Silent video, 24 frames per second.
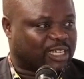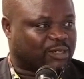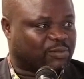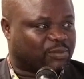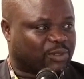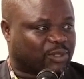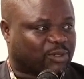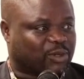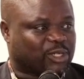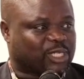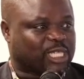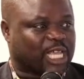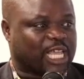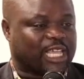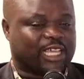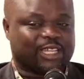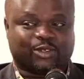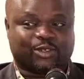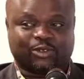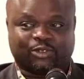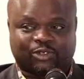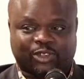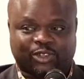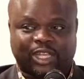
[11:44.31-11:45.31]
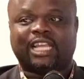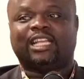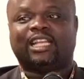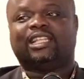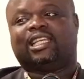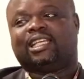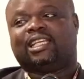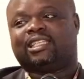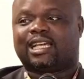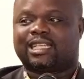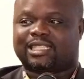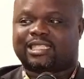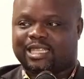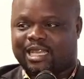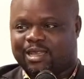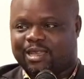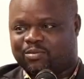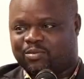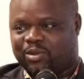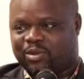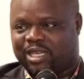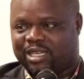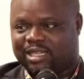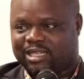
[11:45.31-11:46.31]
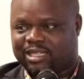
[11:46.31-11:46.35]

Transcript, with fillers: because I had to fail that assignment.